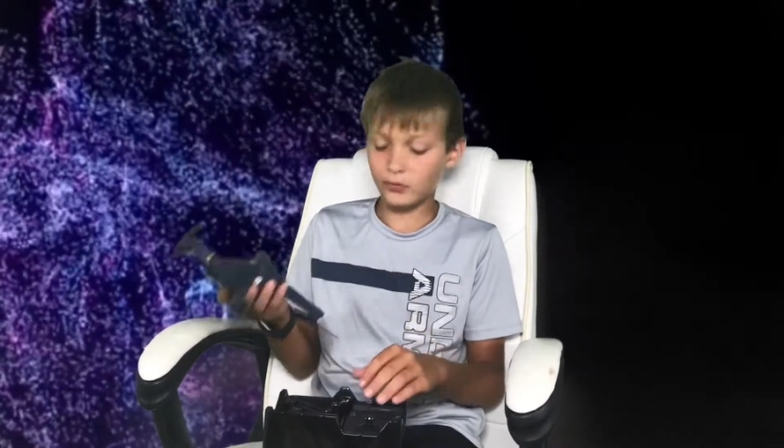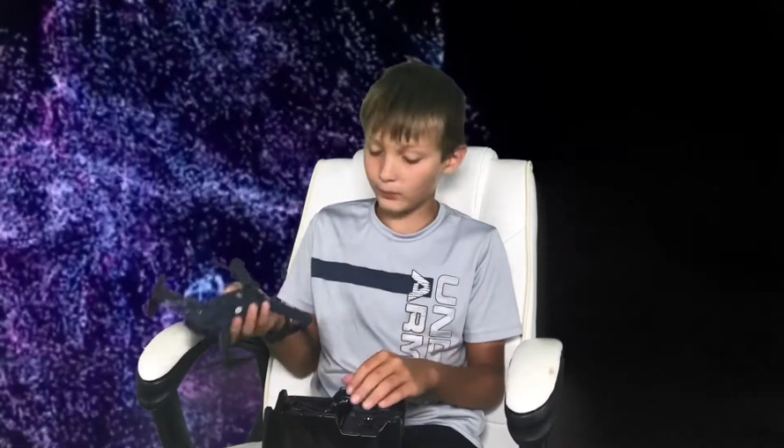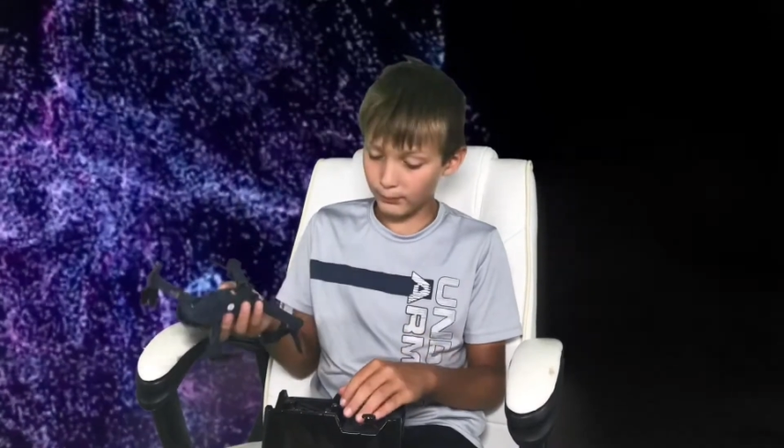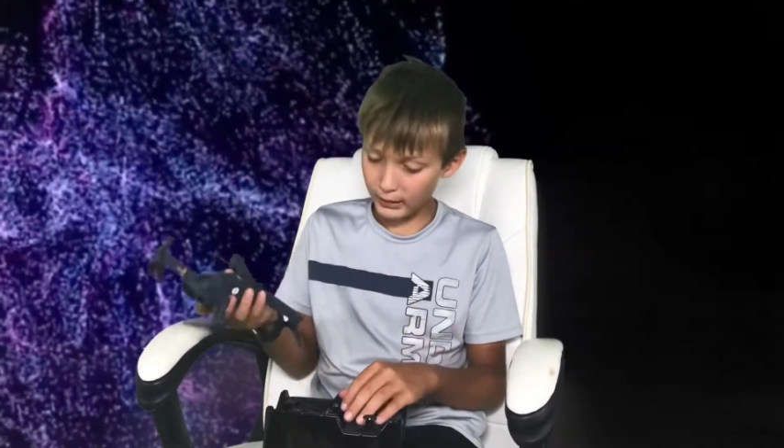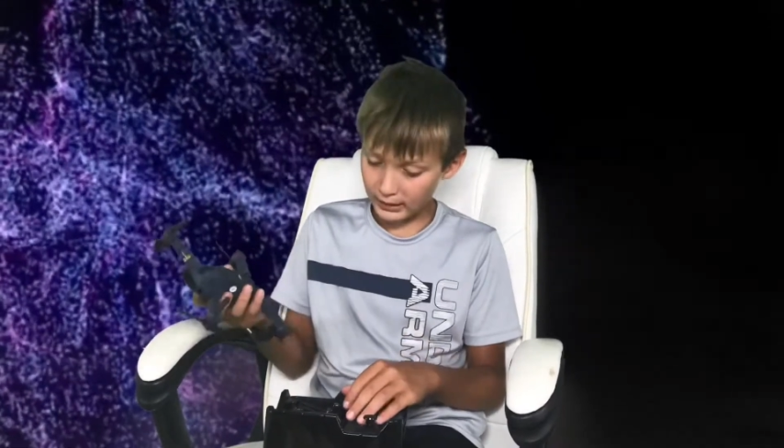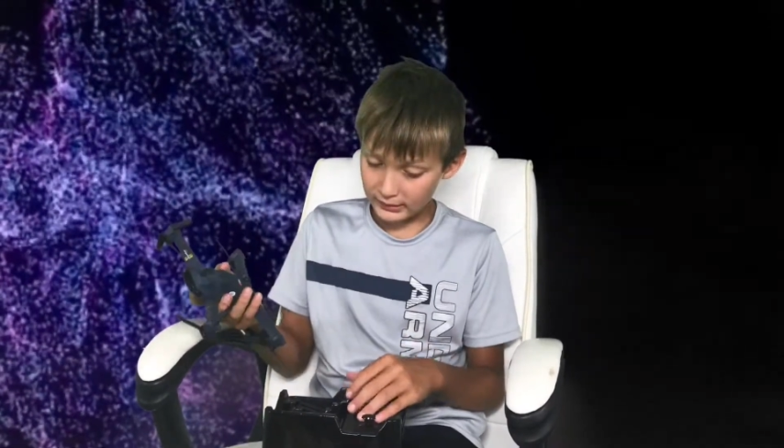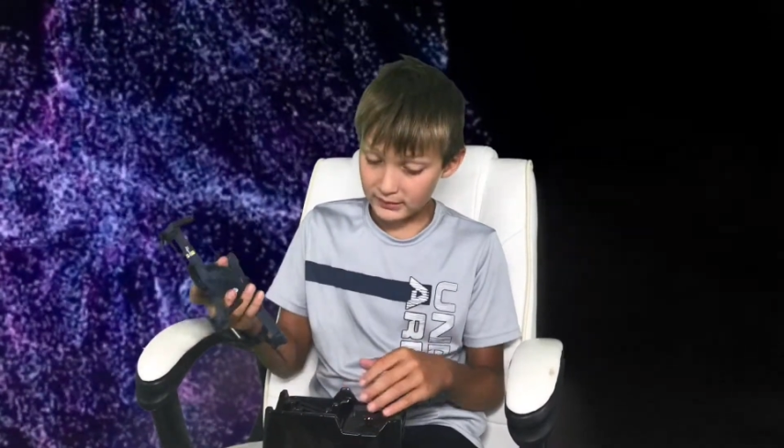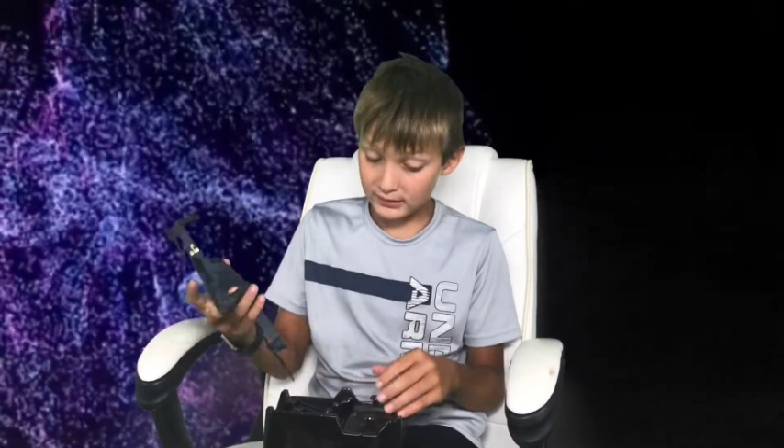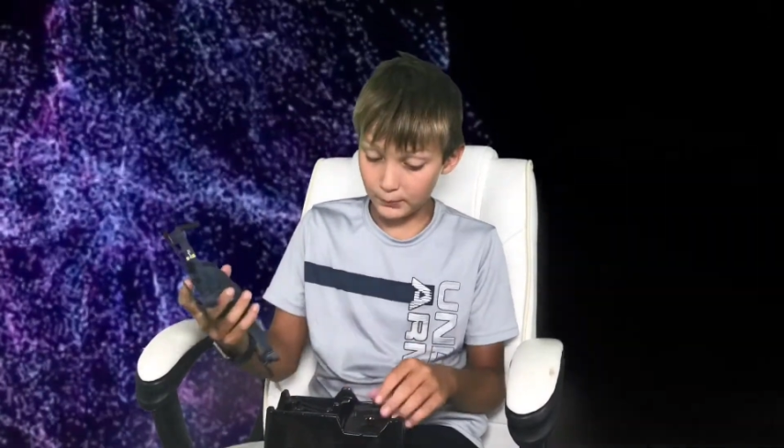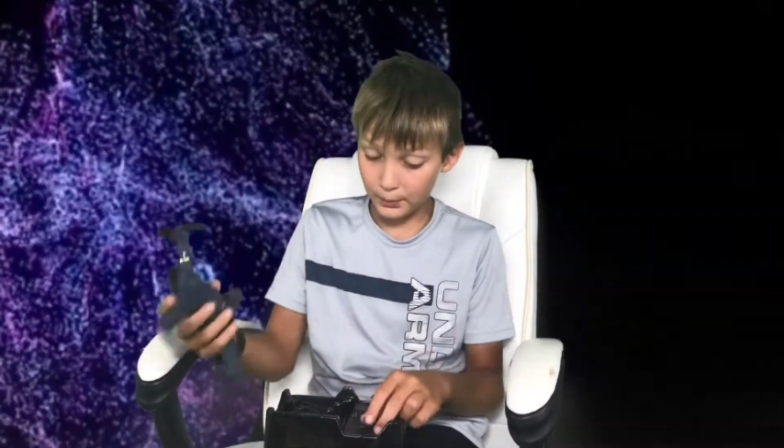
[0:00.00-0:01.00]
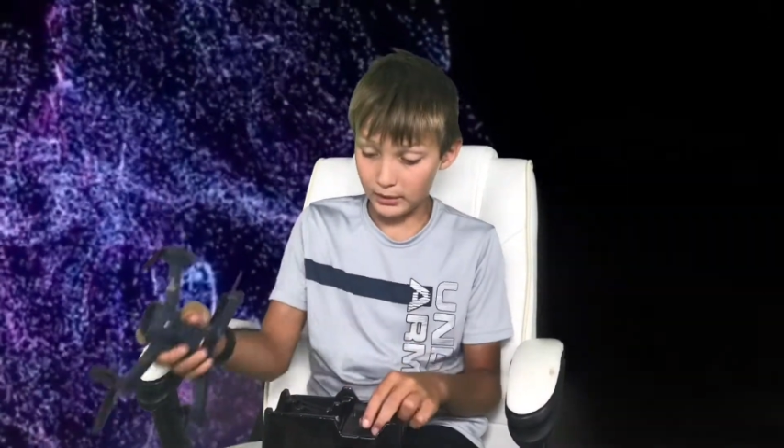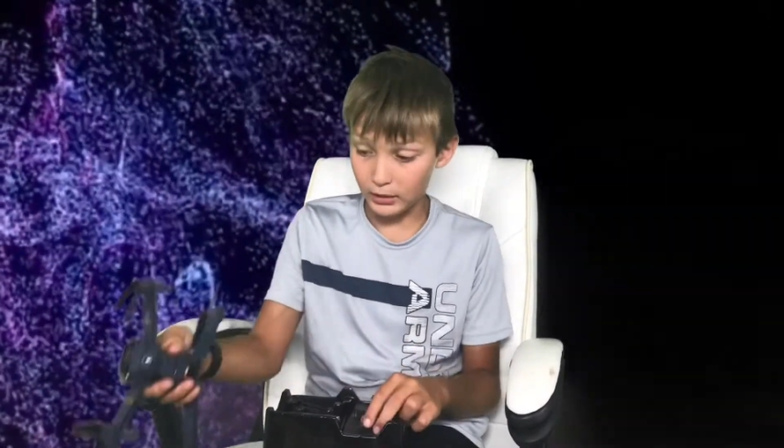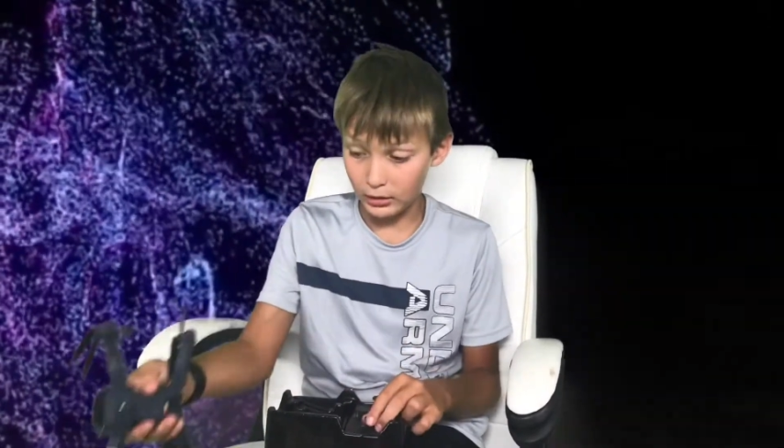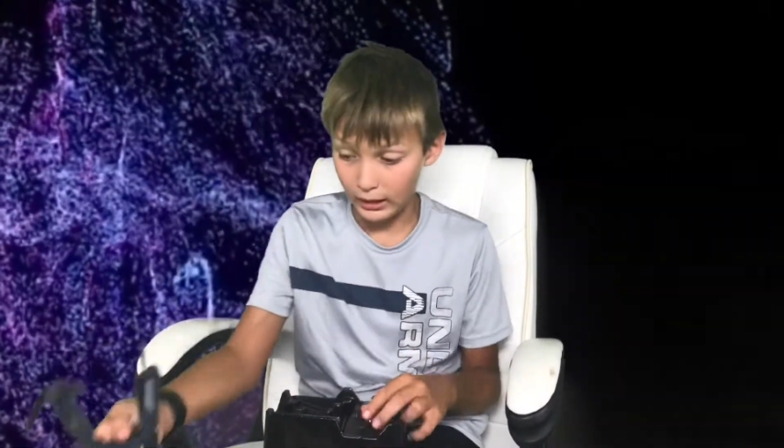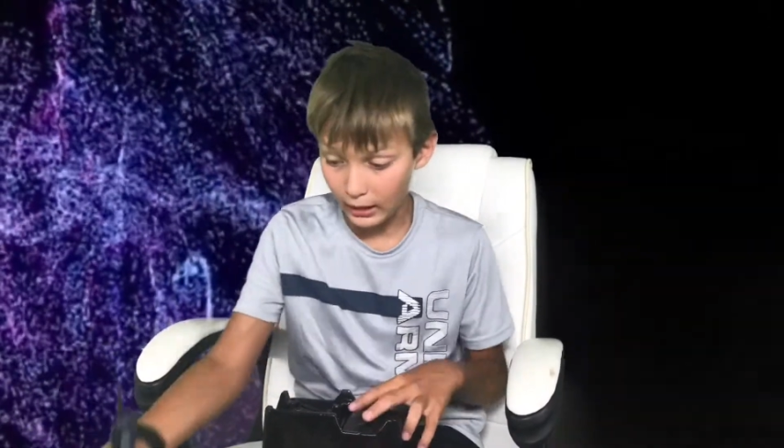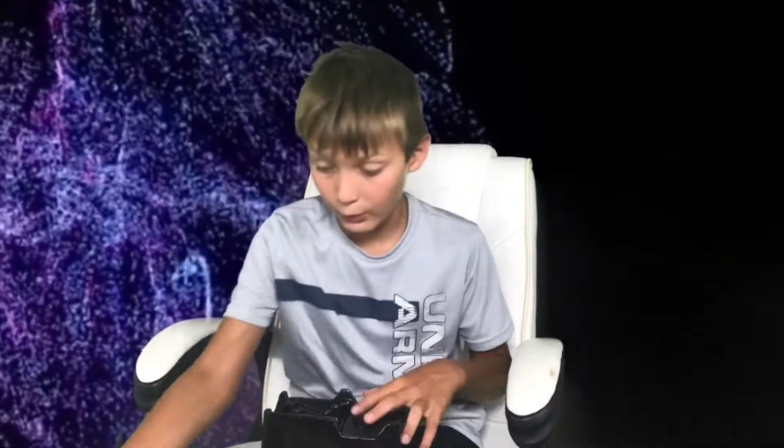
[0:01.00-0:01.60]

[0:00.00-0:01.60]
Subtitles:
minutes, depending on how